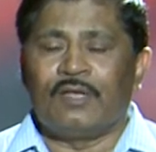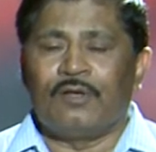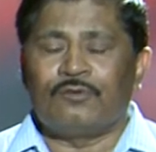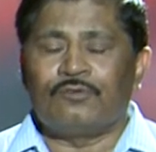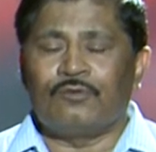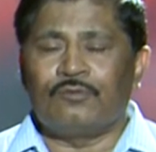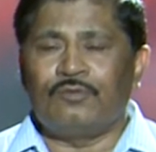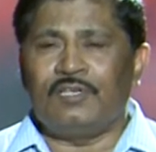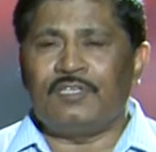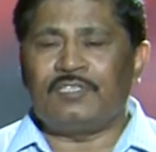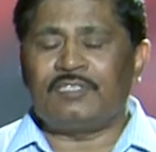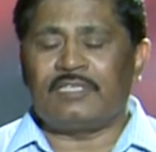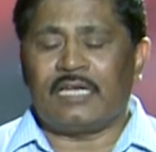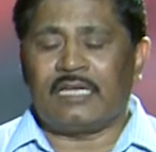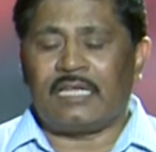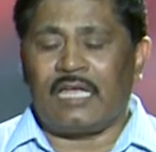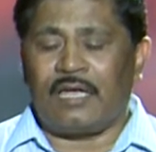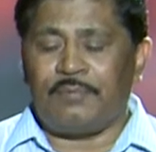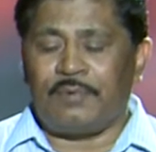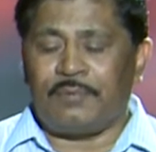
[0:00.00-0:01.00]
So, this
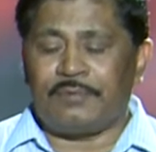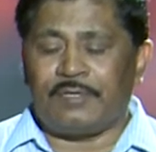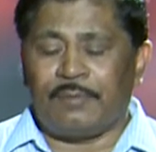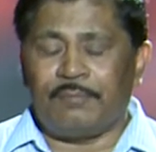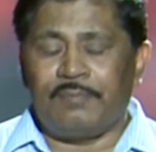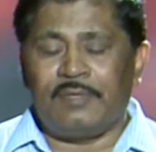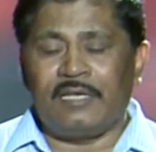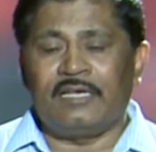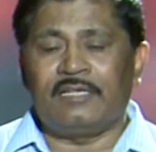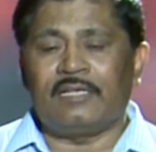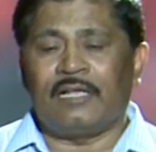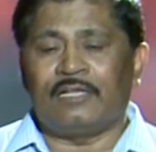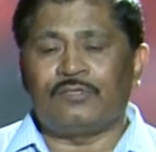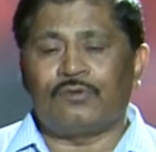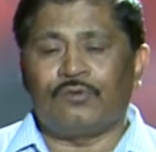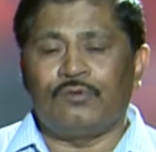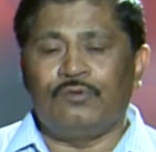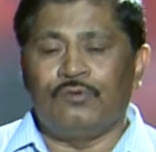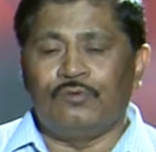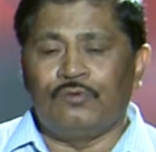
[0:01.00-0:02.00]
type of sampling is
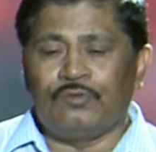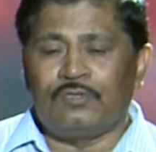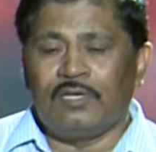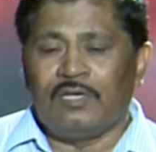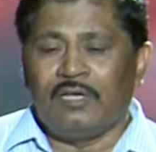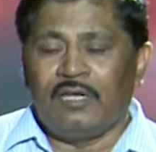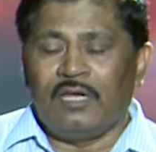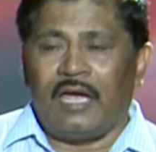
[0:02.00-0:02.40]
also used,